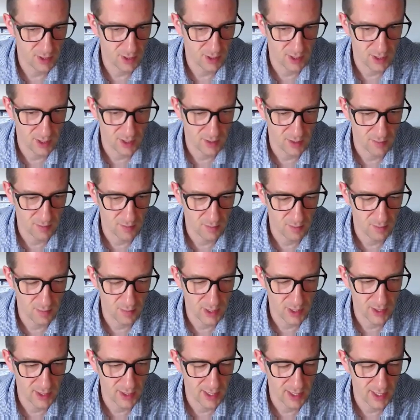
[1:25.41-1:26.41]

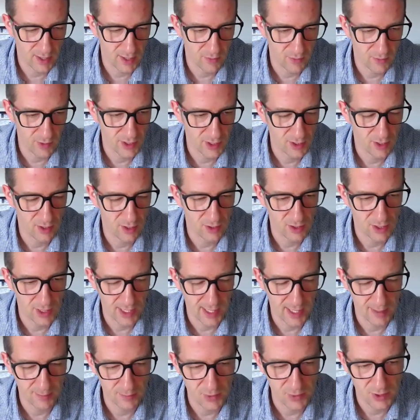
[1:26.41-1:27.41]
in their research
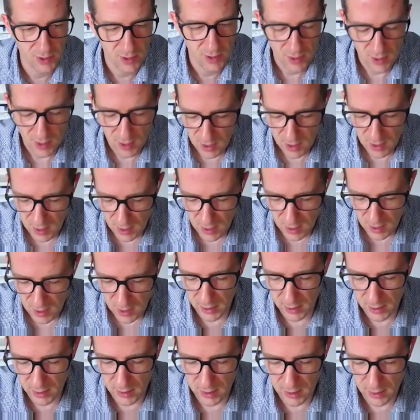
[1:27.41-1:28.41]
labs.
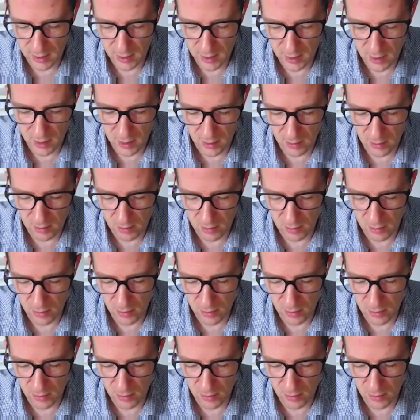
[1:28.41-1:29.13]
And